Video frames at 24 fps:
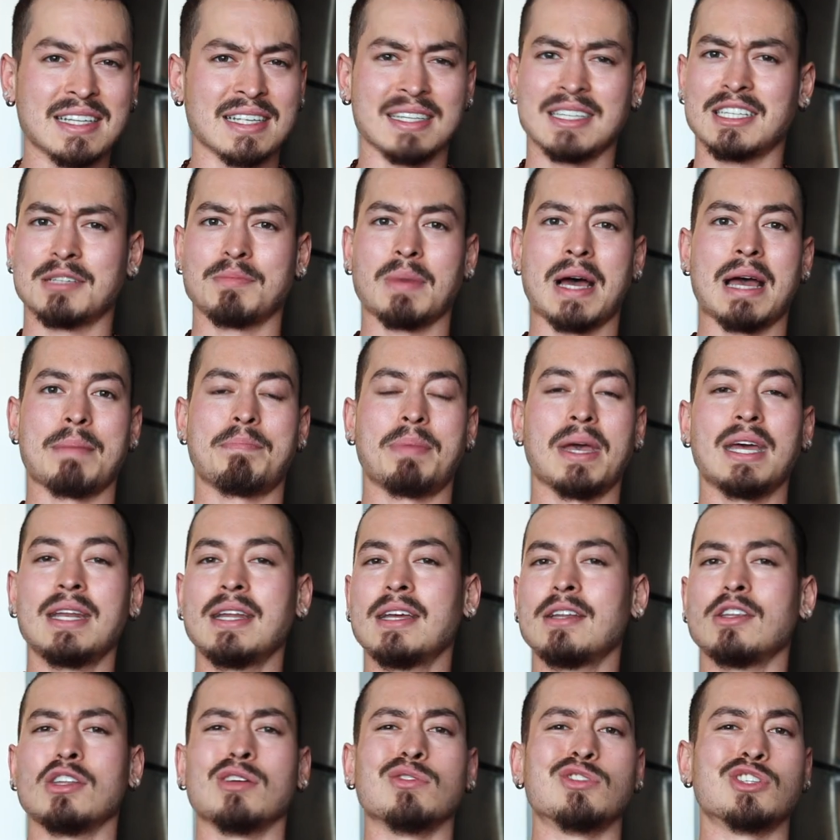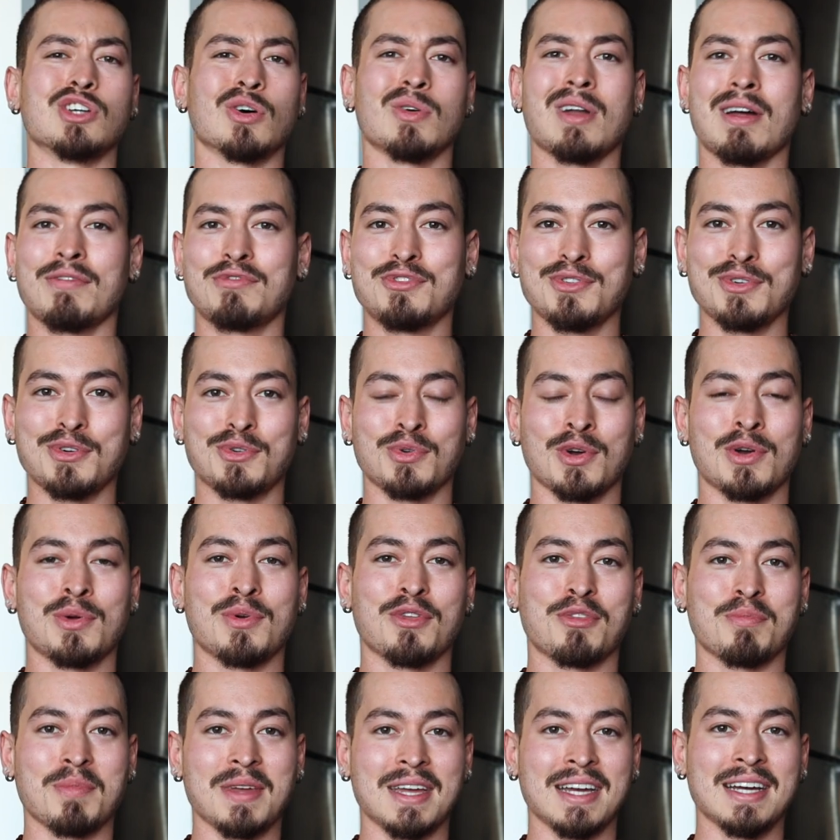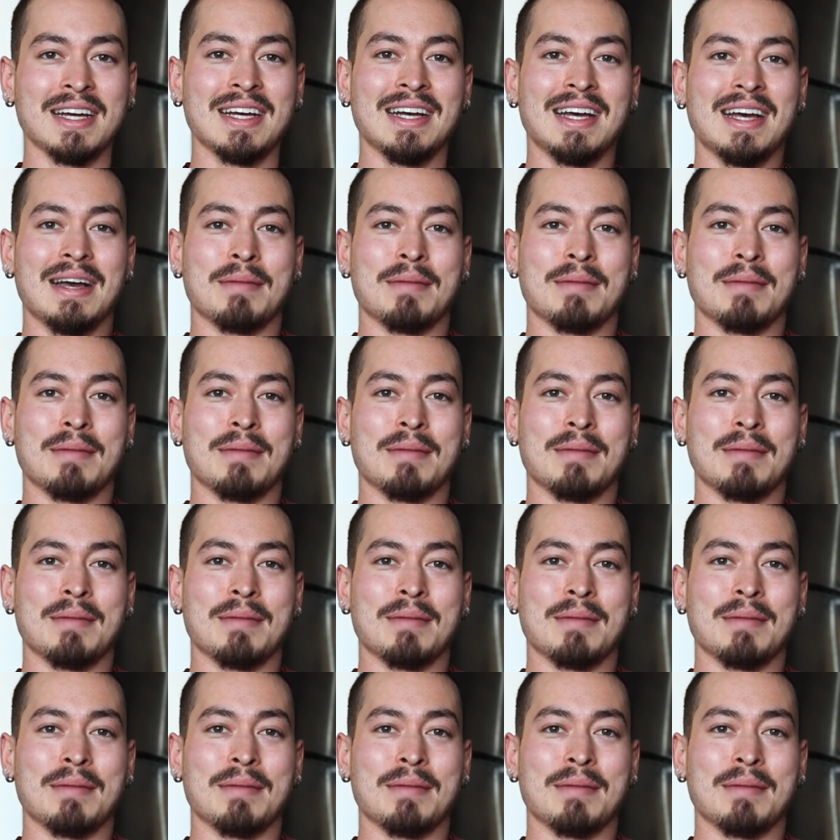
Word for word: This is my opinion. You don't have to agree with me,